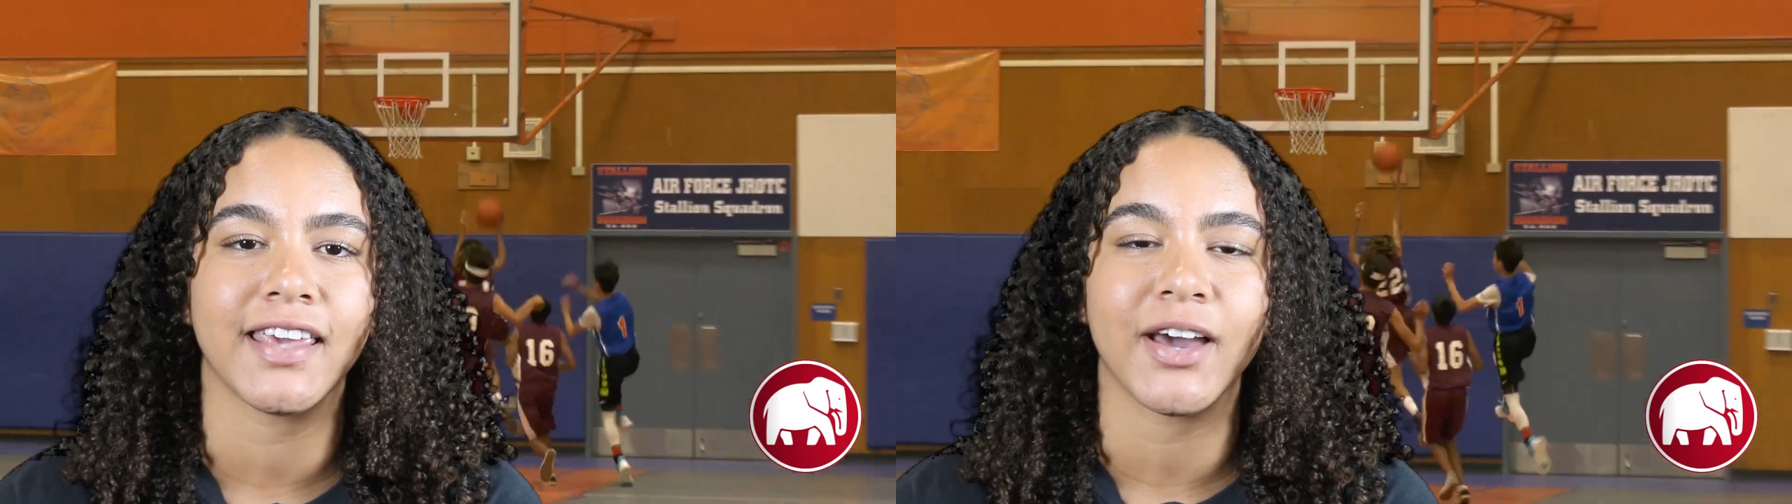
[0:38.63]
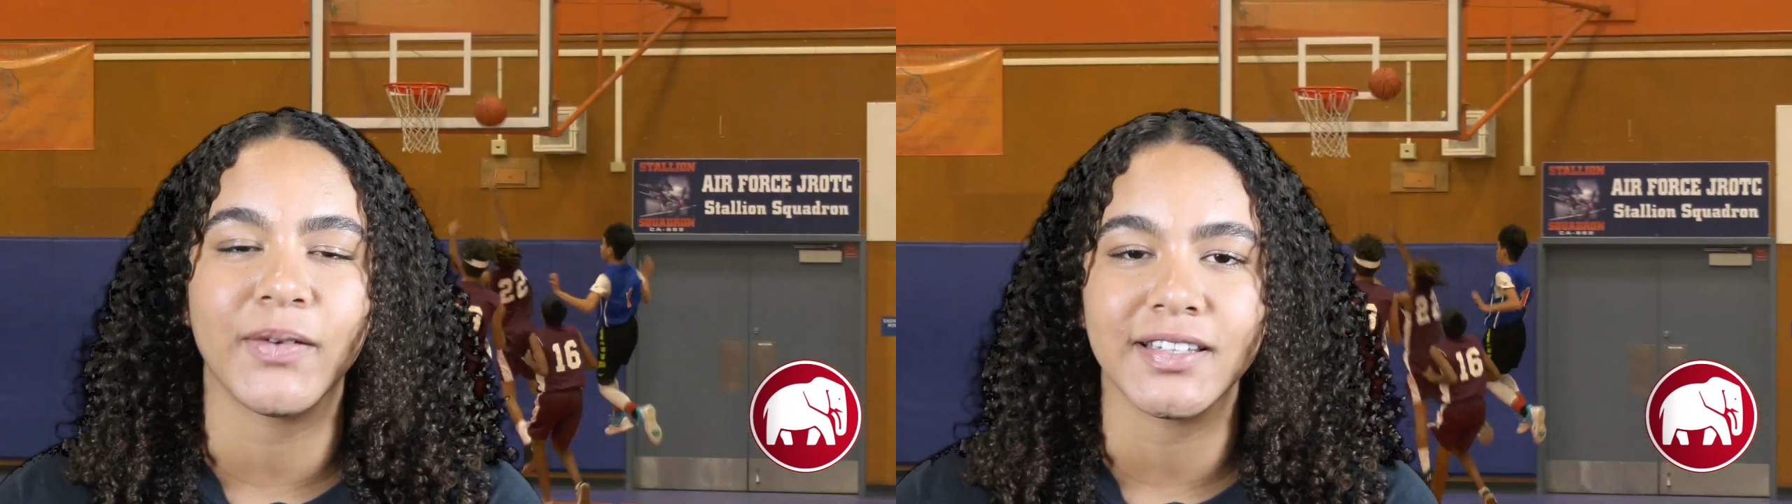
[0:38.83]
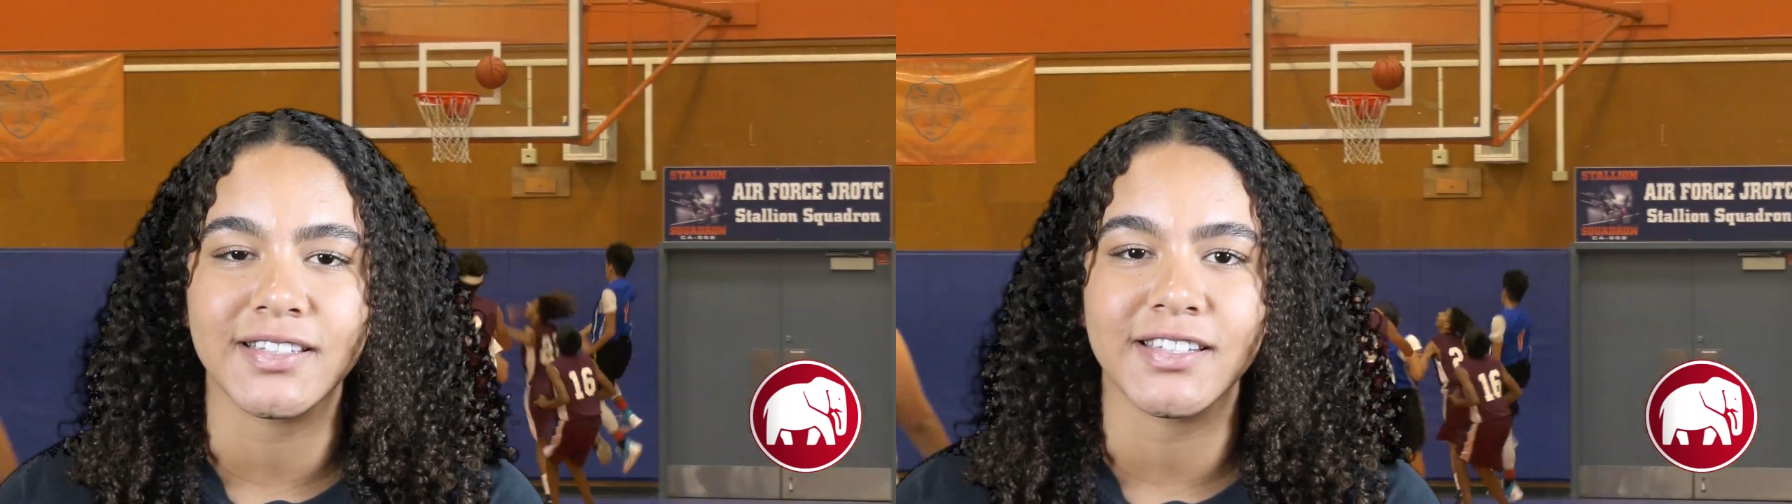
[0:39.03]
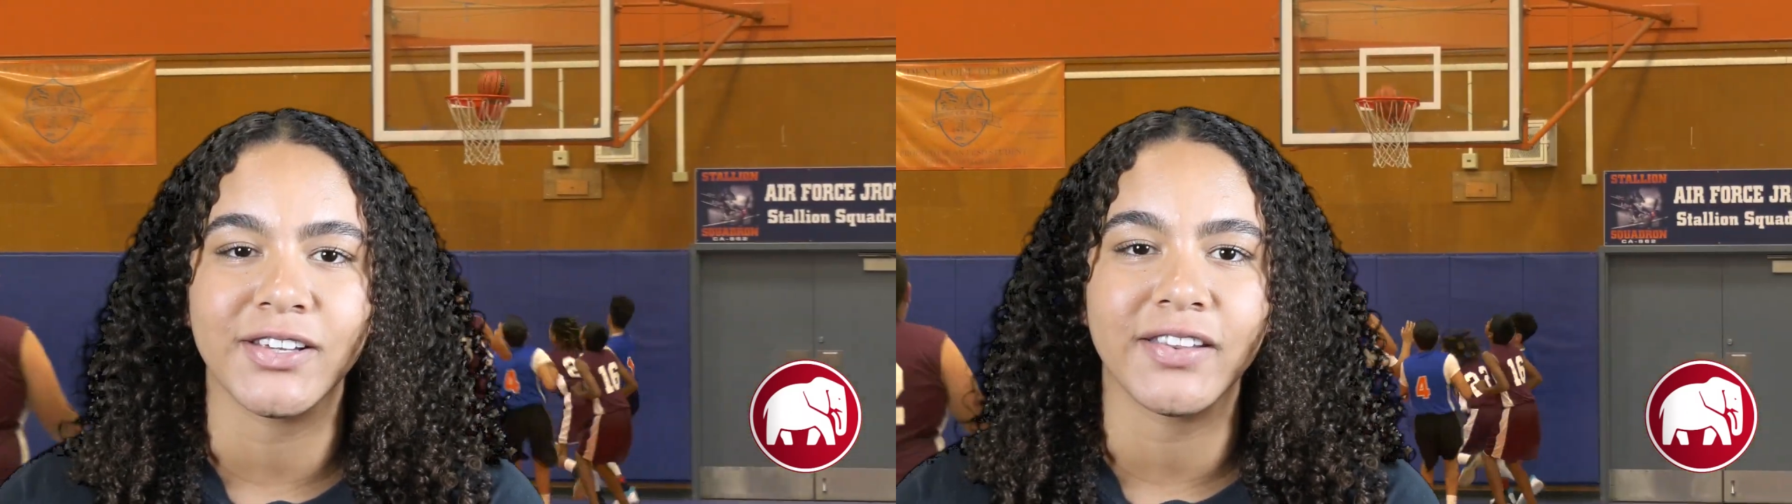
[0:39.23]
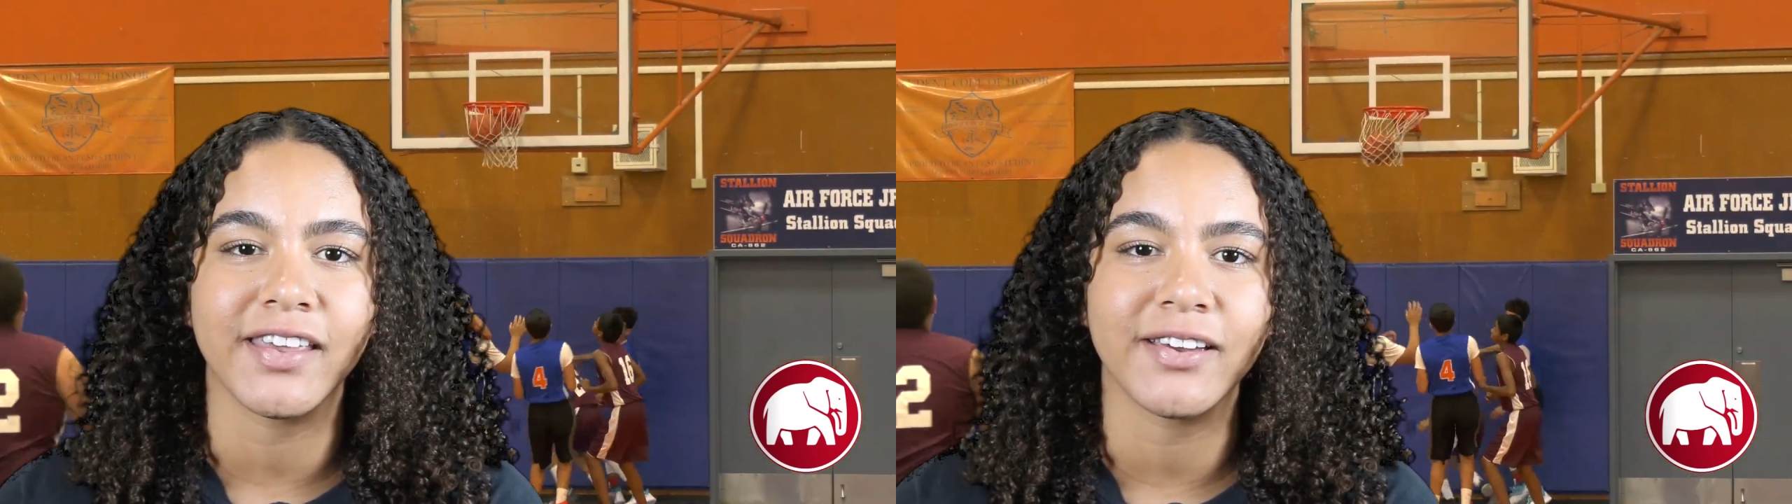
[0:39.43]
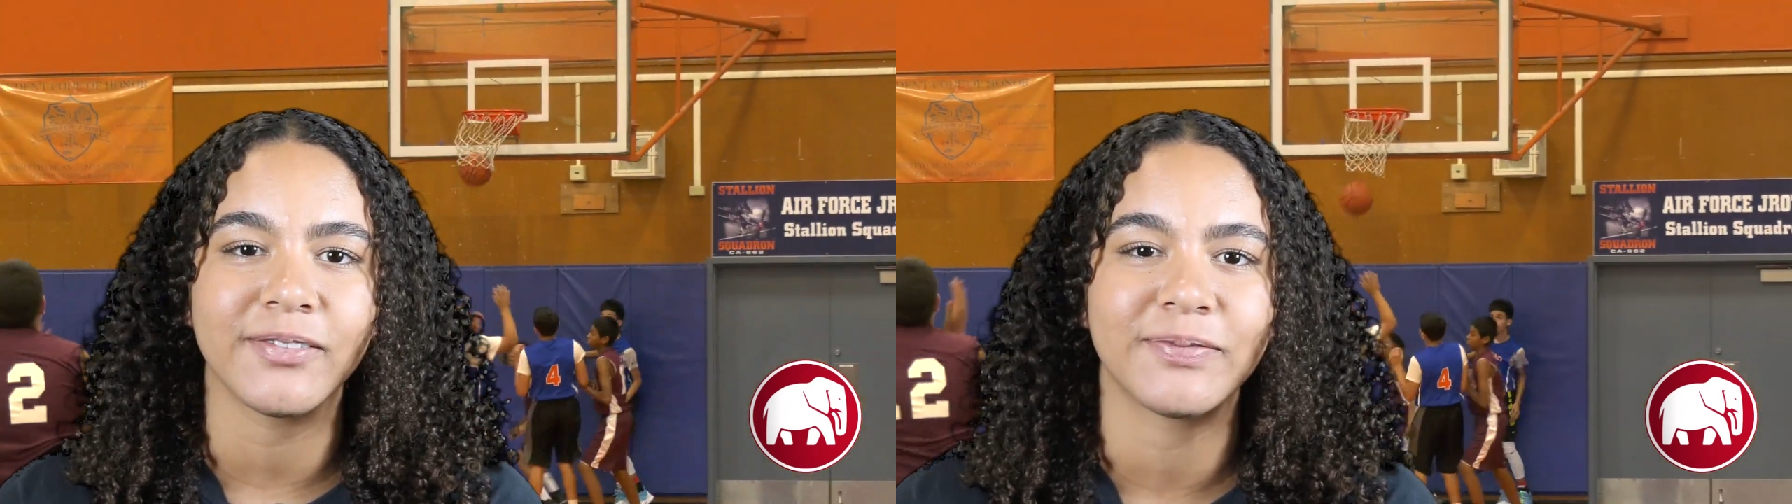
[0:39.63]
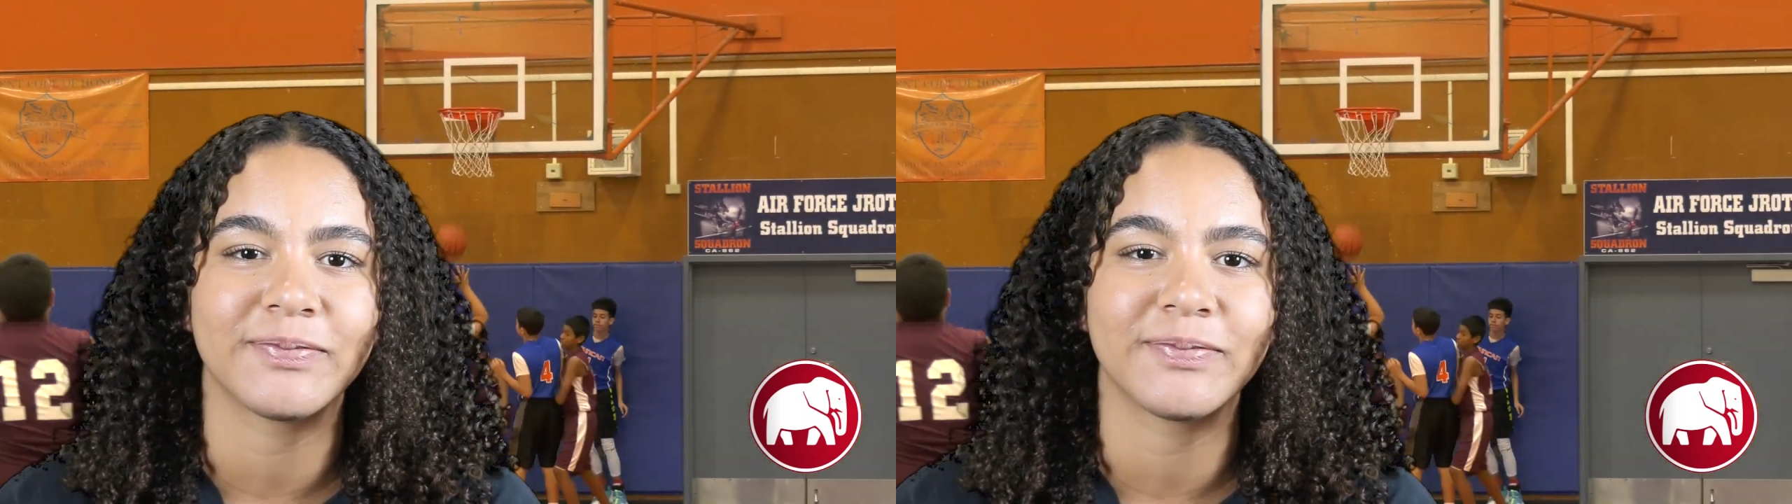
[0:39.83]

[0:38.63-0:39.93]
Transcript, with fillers: Can't wait to see you there.